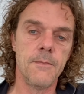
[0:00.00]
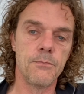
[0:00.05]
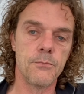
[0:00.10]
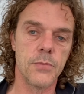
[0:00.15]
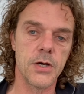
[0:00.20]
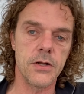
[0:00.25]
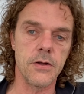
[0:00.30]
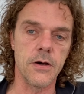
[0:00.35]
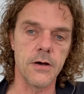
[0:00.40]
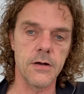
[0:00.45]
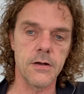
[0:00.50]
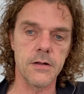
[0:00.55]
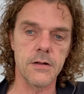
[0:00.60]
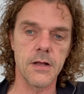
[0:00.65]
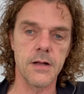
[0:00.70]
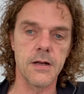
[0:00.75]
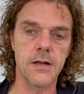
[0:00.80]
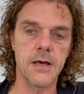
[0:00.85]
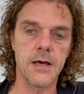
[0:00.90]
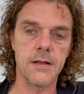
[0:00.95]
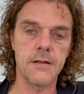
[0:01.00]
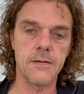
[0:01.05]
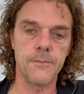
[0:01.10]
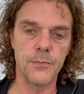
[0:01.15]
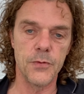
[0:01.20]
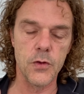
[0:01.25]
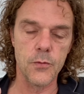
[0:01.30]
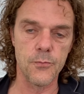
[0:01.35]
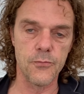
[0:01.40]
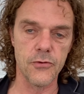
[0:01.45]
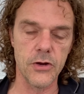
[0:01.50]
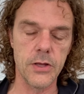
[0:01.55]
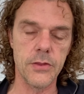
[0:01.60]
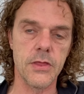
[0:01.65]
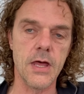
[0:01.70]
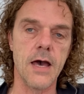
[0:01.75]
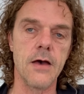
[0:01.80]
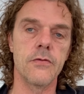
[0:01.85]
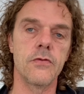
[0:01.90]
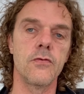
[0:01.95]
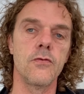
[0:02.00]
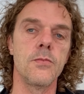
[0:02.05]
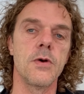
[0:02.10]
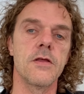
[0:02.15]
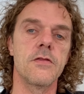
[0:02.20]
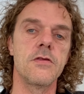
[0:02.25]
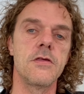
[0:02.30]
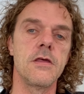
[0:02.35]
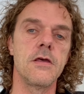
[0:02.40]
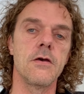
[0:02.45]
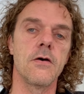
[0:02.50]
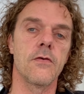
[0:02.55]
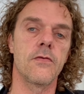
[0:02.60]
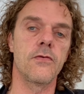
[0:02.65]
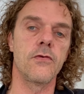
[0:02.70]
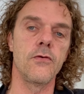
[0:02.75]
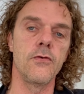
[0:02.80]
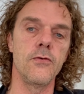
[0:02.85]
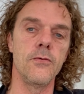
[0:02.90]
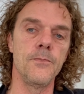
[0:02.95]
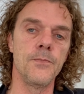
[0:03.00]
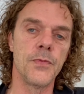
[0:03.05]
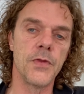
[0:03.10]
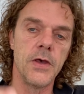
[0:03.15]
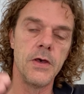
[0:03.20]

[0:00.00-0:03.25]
but other than that, you breathe out too much CO2,